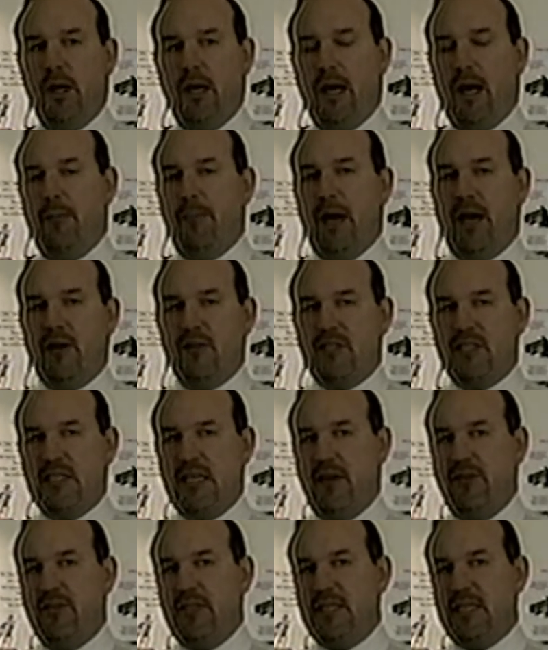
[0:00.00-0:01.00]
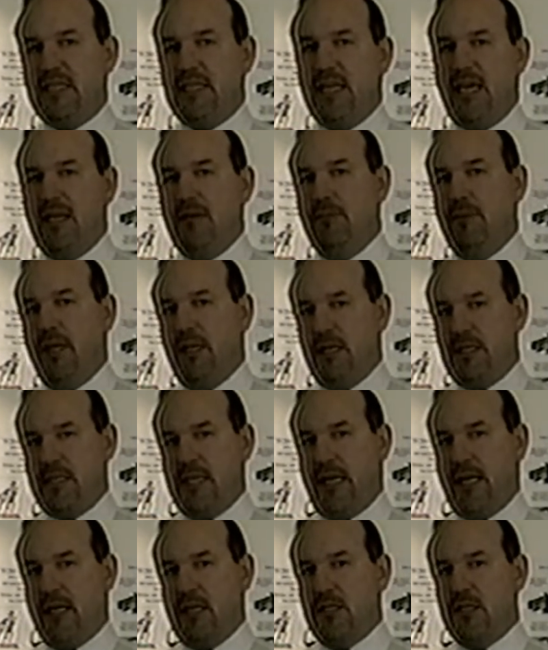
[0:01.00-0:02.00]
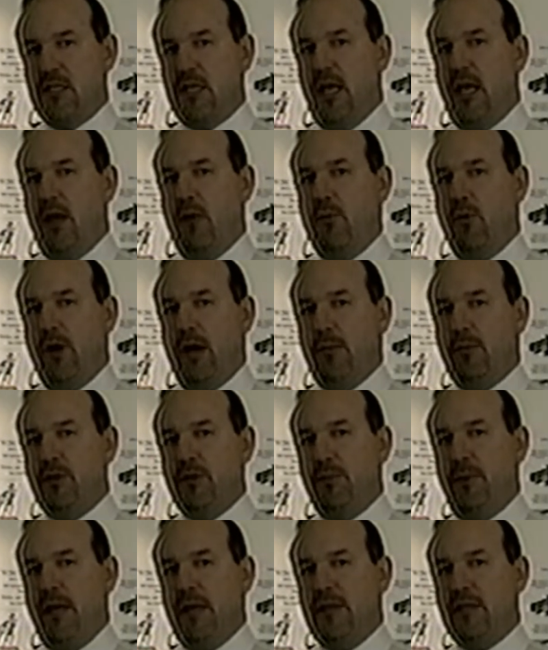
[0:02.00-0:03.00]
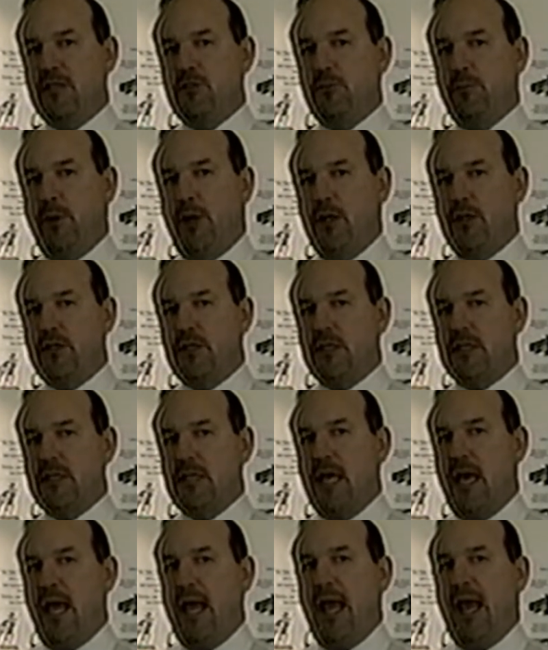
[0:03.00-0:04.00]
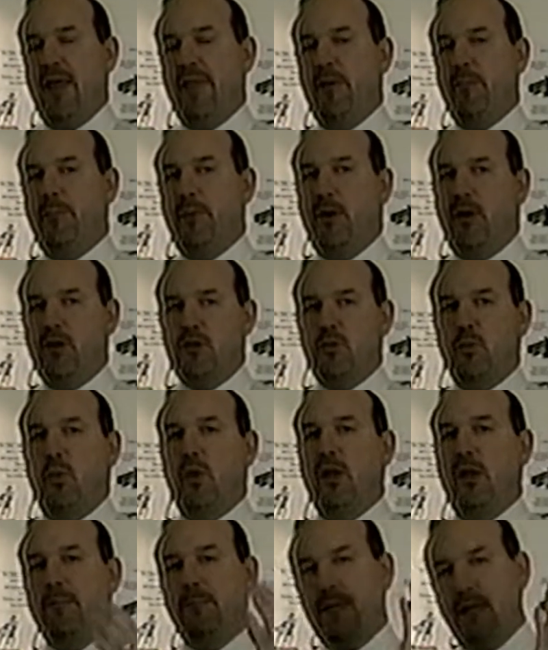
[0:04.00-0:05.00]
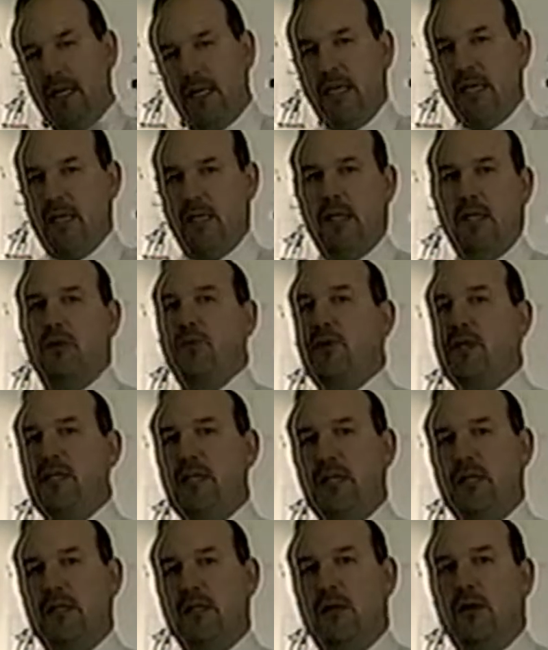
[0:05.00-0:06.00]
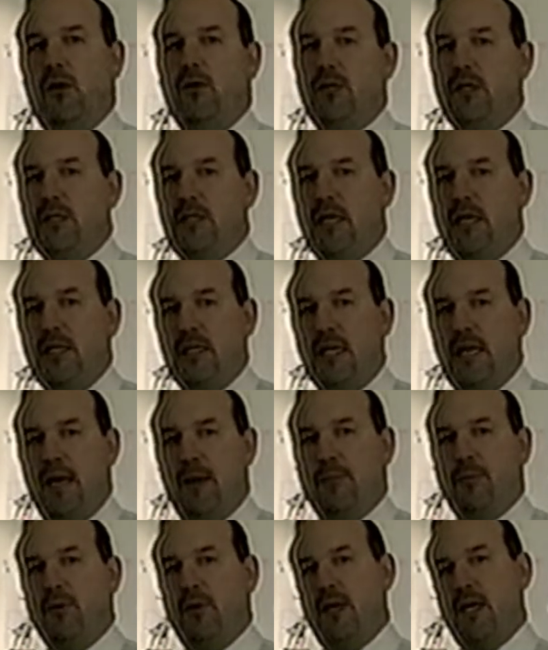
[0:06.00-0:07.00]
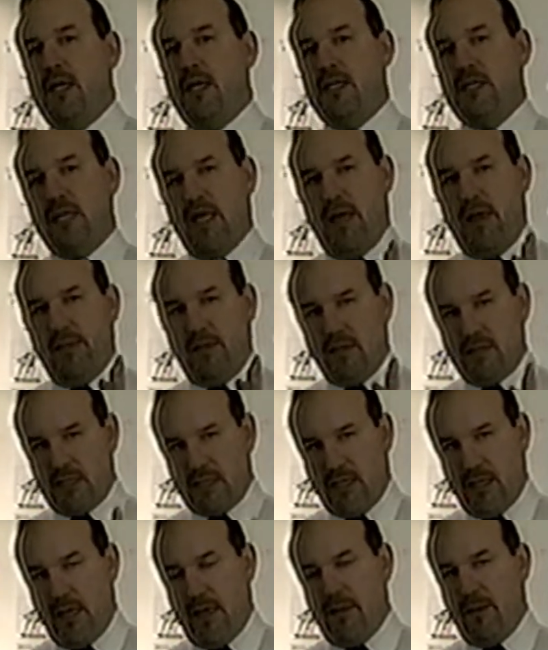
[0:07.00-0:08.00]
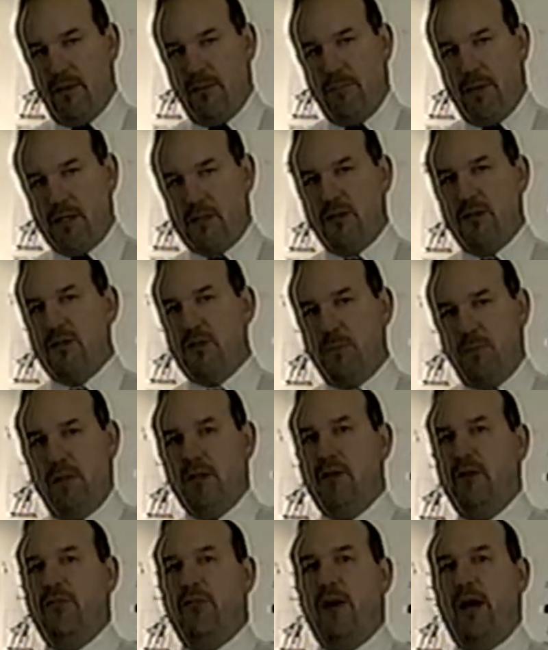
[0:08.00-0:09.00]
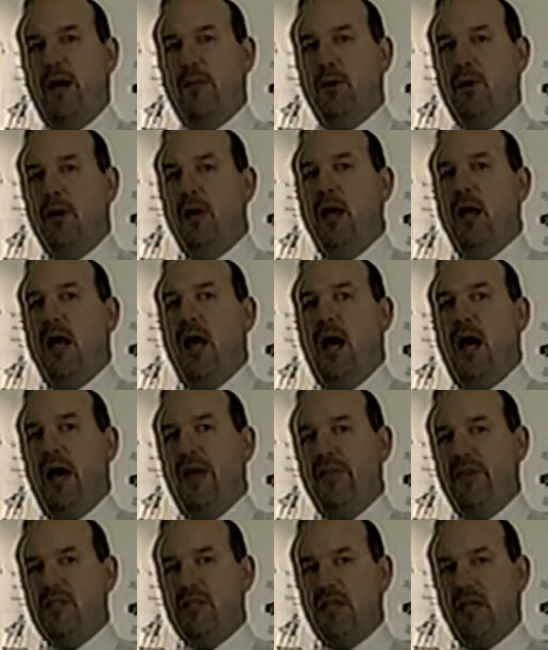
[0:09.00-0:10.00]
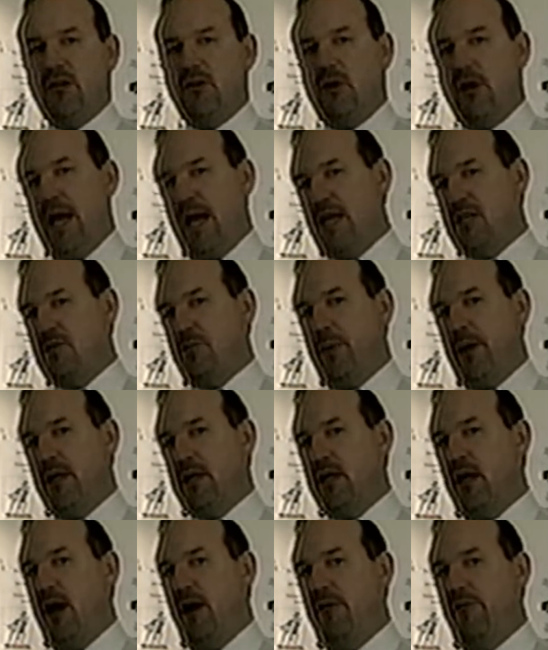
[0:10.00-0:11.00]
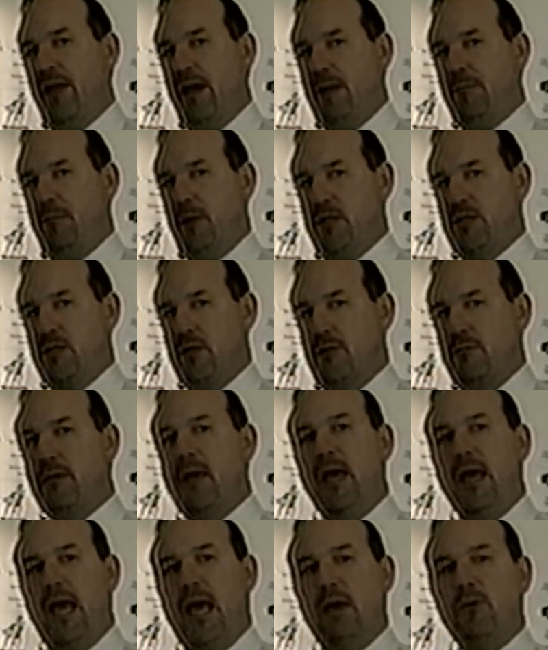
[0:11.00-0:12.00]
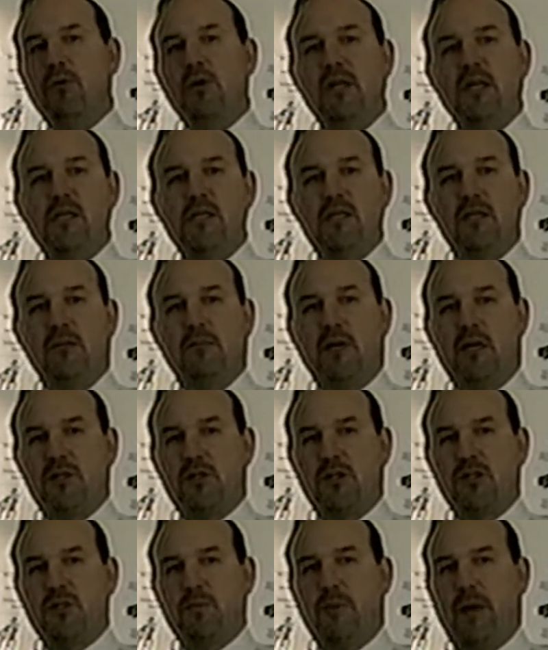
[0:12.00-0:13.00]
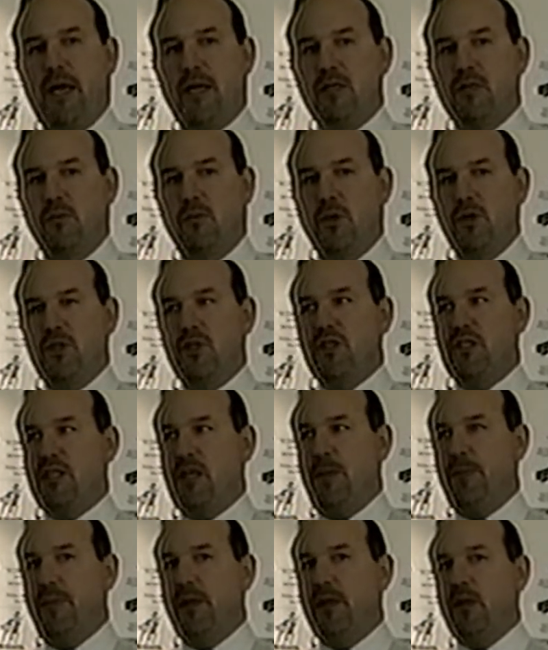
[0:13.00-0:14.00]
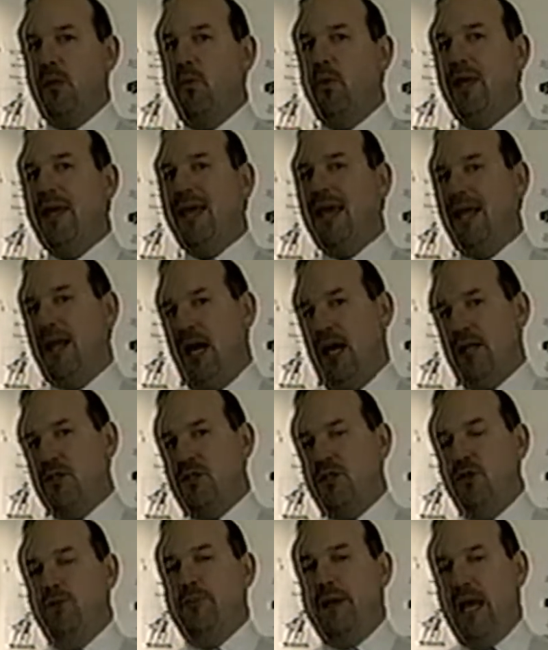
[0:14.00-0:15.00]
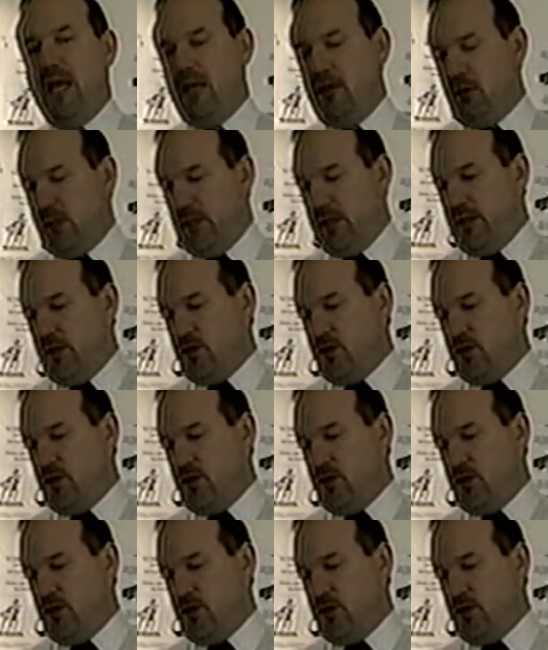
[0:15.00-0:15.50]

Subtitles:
about 7 to 10 milliseconds, we're able to make these pulses, and the pulse will immediately reset the Golgi tendon apparatus and the muscle spindle fiber on the central aspect of that muscle and release the muscle spasm, which is something that we cannot do manually.